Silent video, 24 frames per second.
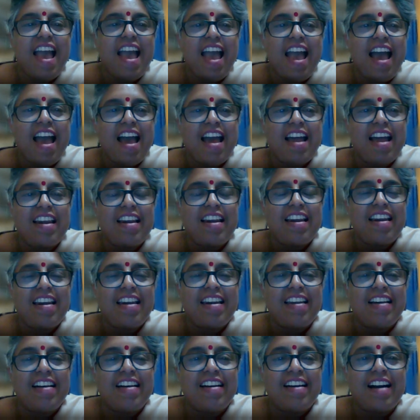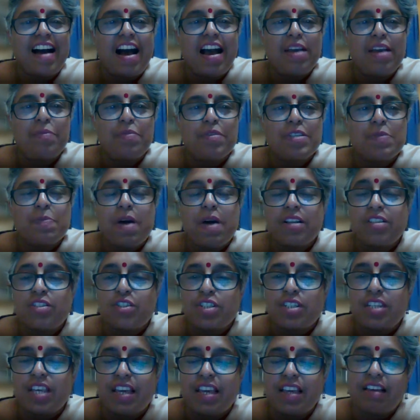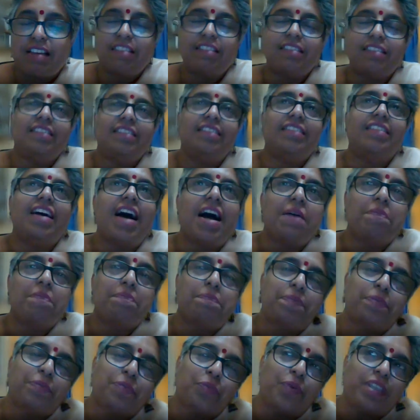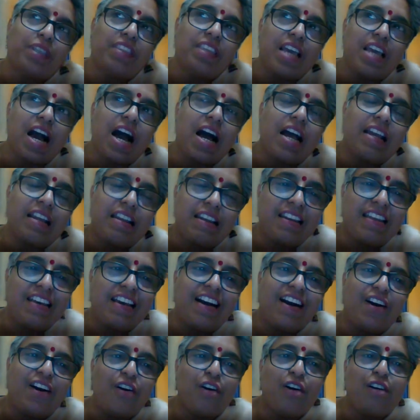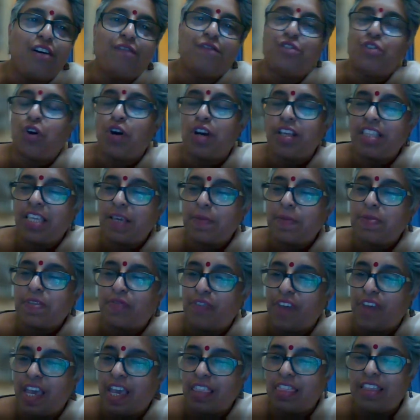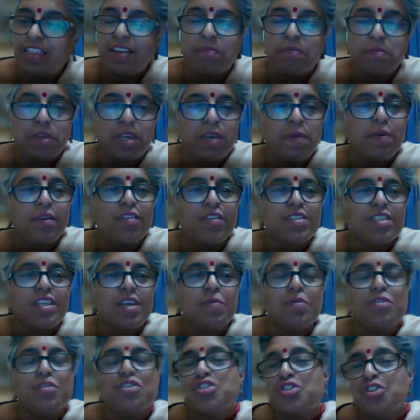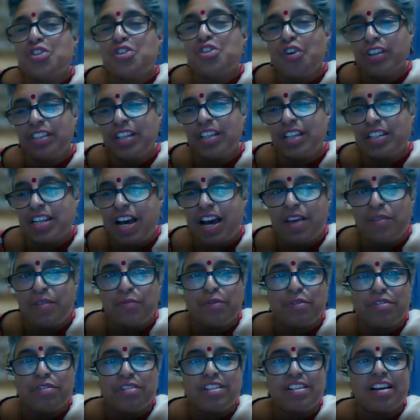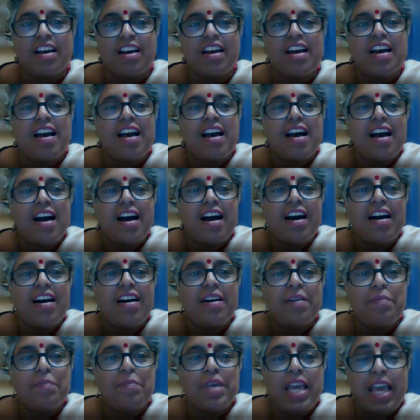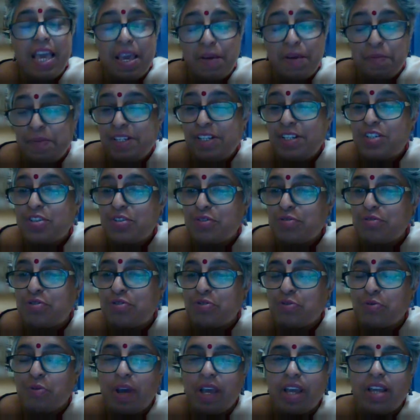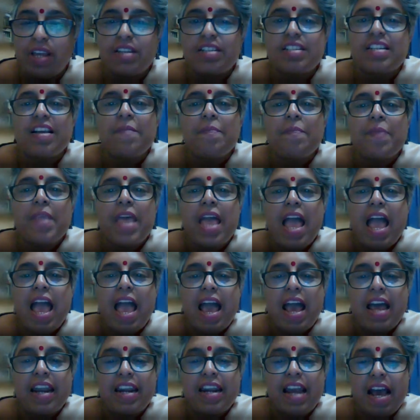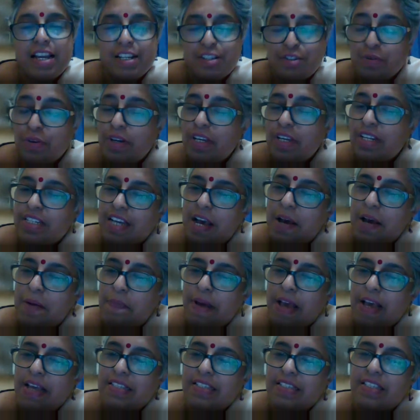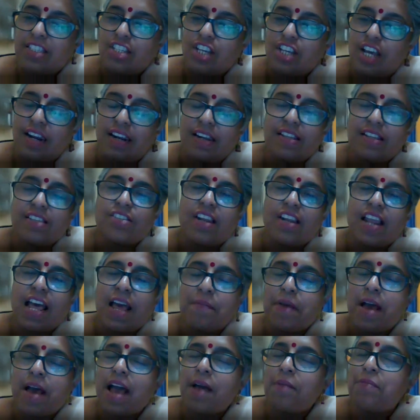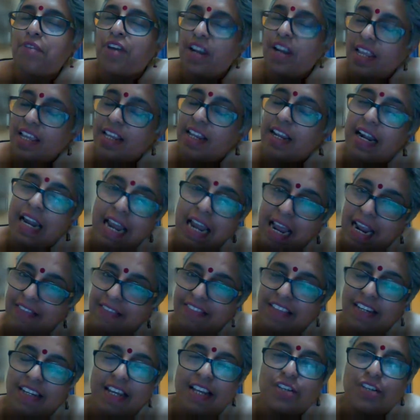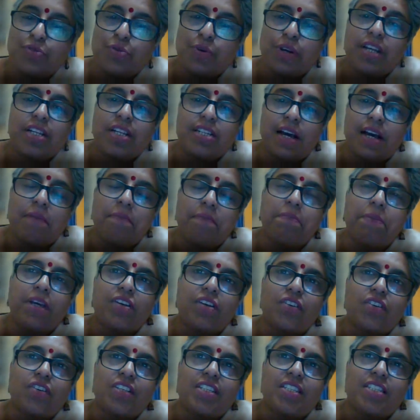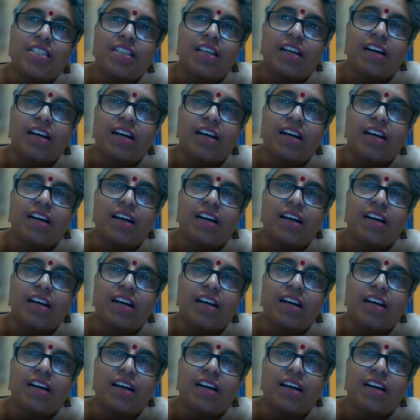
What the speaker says: And I was much taken up with the idea of Joydeep's faith in me, because he was sure that I would be able to do it. And I took it up as a challenge. And I'm really glad that I took it up, because